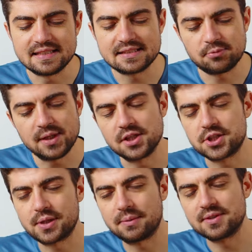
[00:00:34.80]
is really a
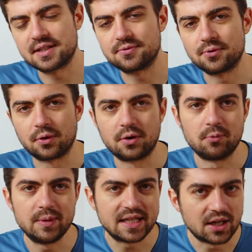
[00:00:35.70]
shoe I'm using for
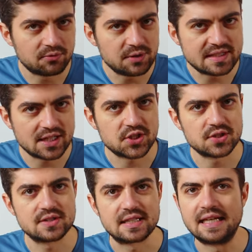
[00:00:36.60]
recovery
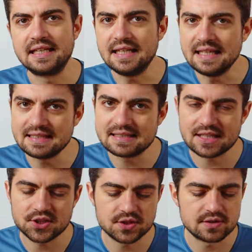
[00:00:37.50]
sessions and easy
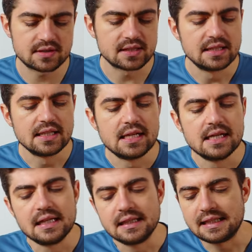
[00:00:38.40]
sessions.
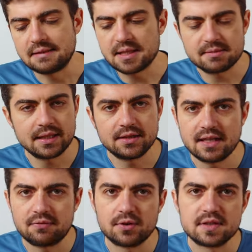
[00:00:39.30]
Let me explain the
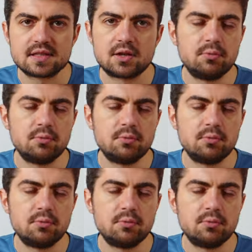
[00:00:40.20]
difference.